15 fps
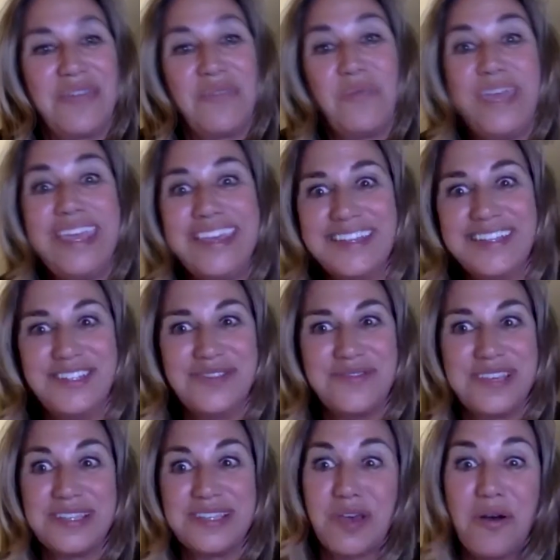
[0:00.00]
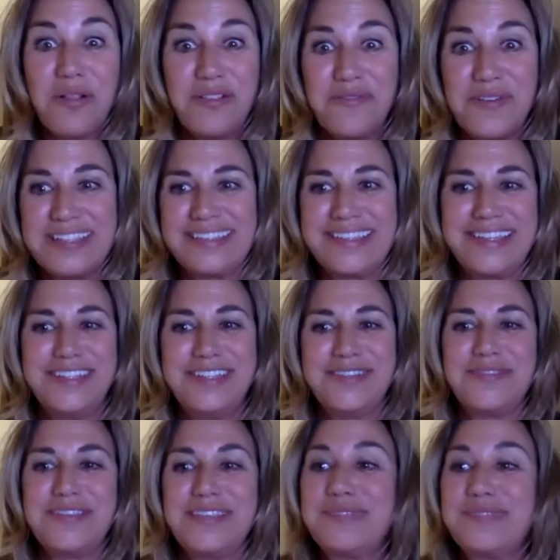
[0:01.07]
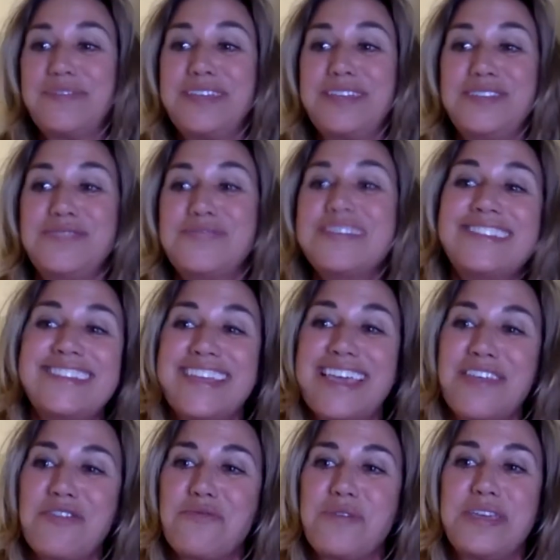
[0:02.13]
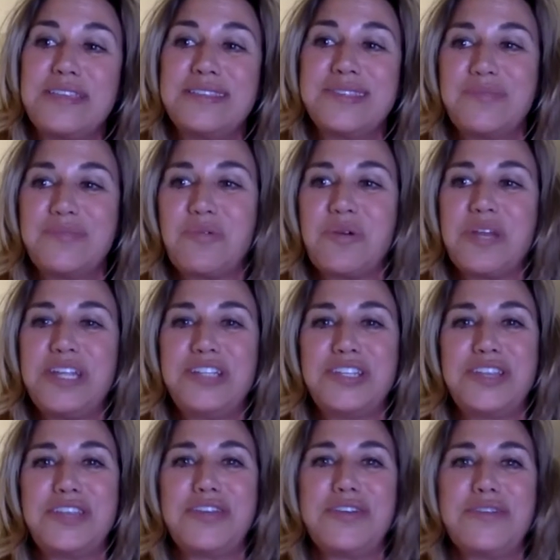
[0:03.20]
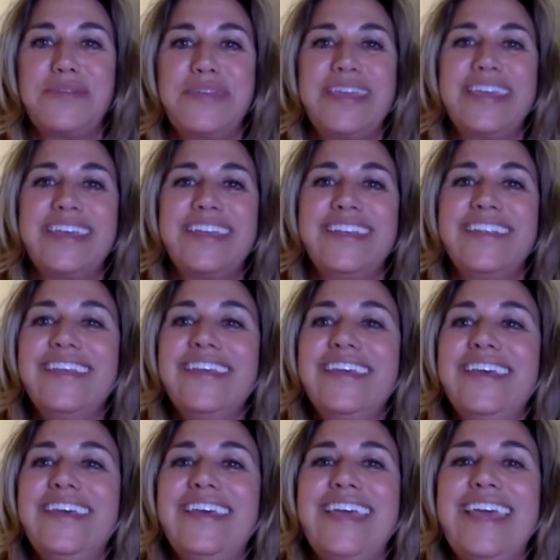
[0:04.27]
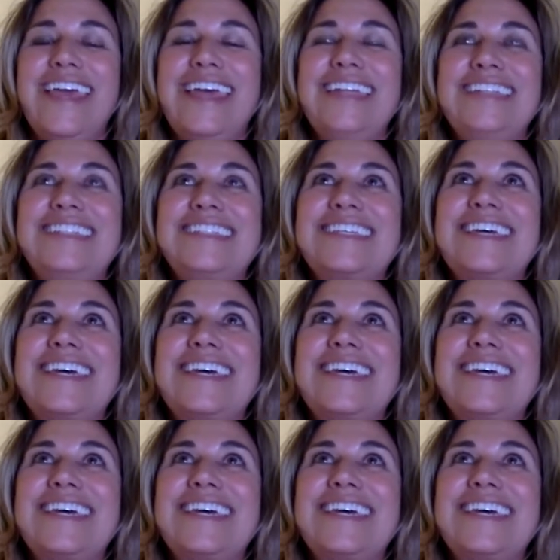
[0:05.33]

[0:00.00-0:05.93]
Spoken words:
We can do this. All of us can do this. We can do this together. We can support each other. We can. And